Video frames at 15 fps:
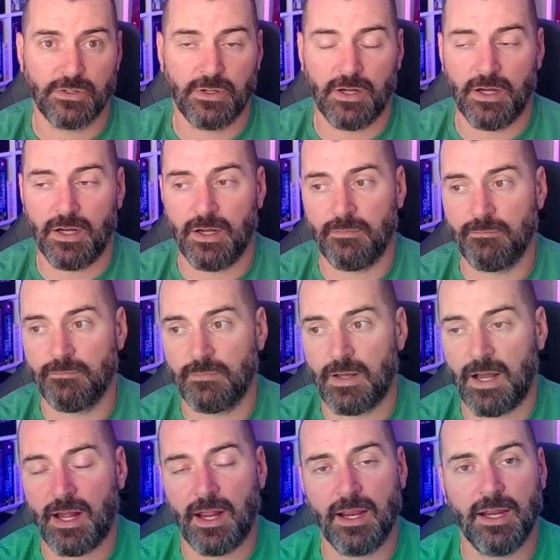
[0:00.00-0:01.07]

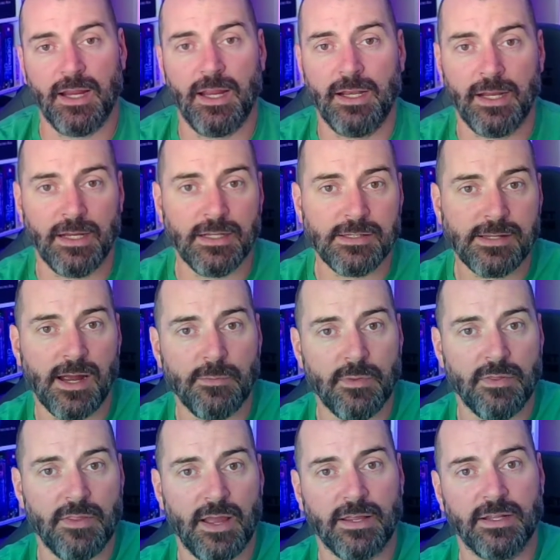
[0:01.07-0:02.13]
At any time
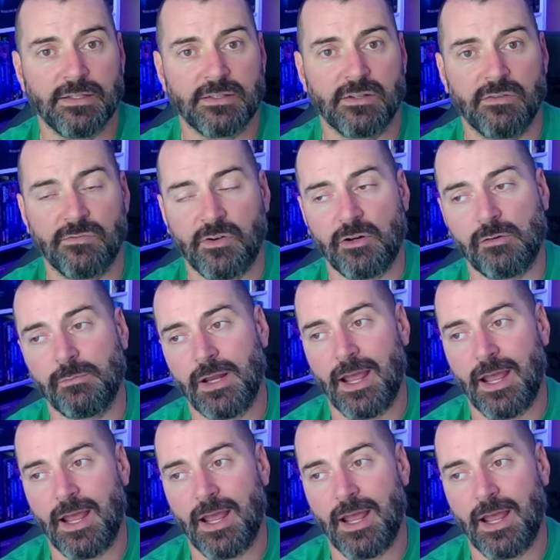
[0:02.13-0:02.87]
that gets confirmed,